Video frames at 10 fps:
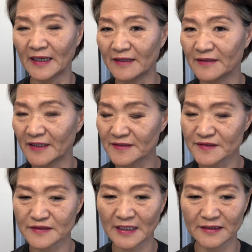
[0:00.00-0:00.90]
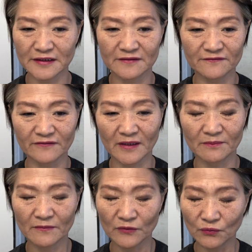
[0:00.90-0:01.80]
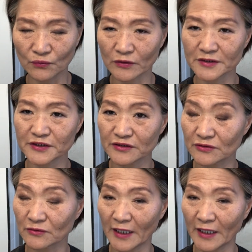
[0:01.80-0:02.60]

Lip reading: And then starting from what you